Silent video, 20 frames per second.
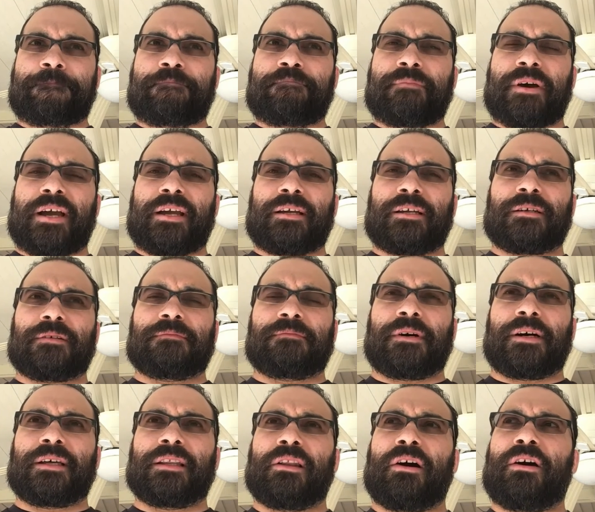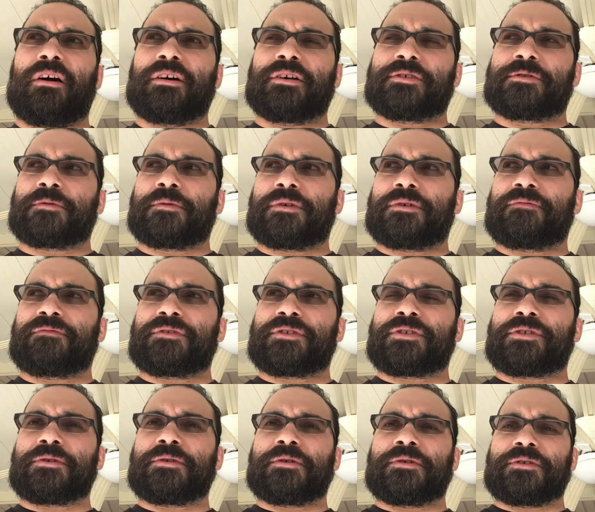My longest one for
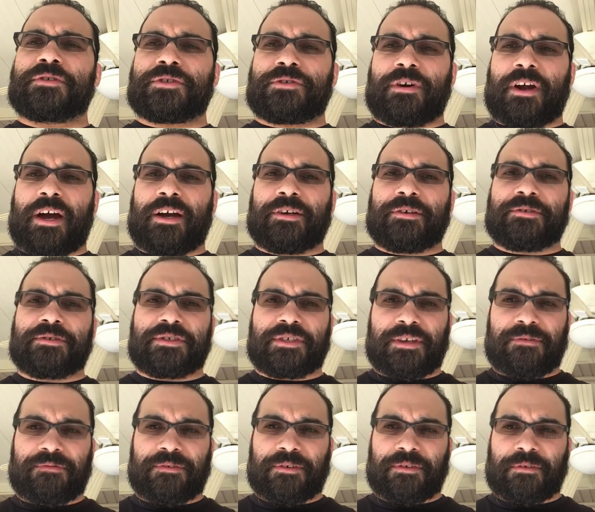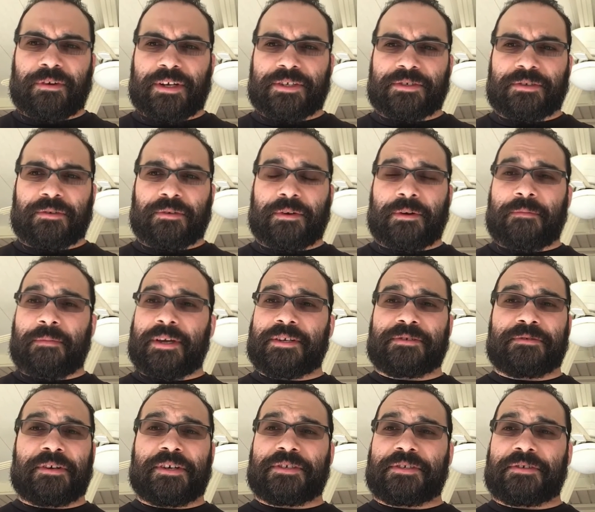sure is Drago's Seafood Restaurant, one of the
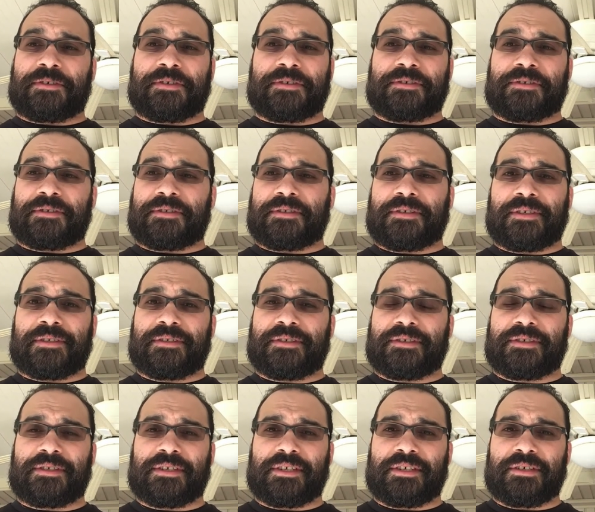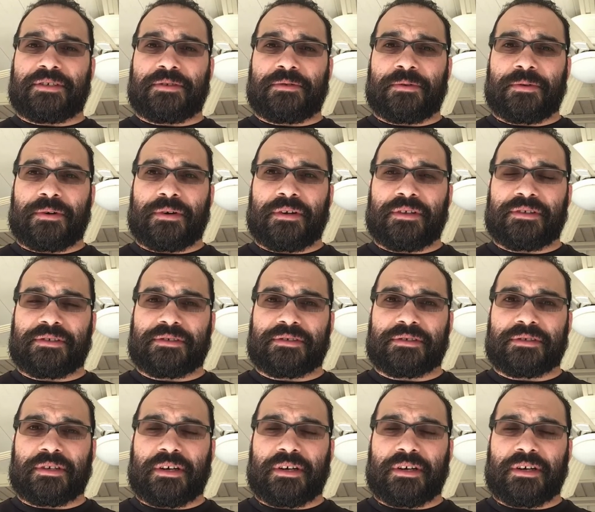best restaurants in the city of New Orleans,